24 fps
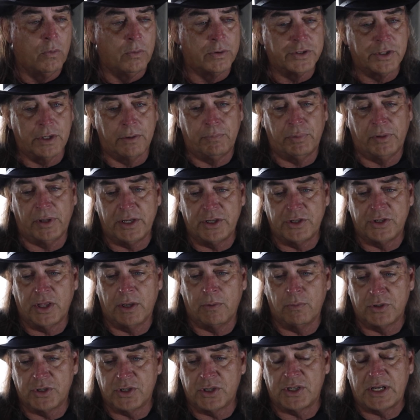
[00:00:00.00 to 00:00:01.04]
Was it a place
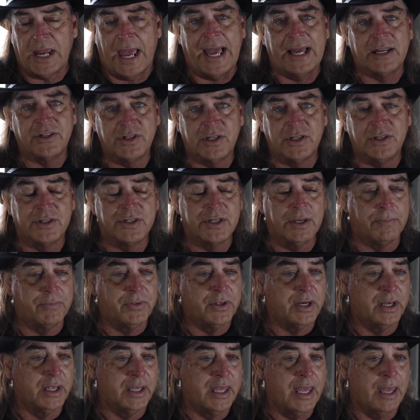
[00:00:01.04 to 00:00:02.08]
they were stashing
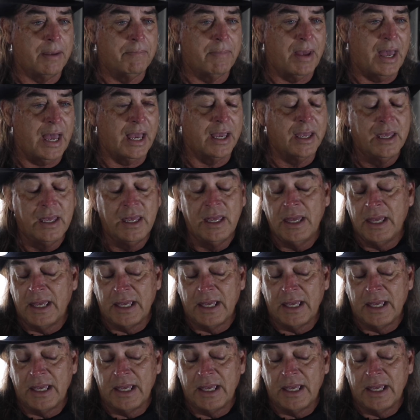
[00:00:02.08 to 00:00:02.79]
something and came back?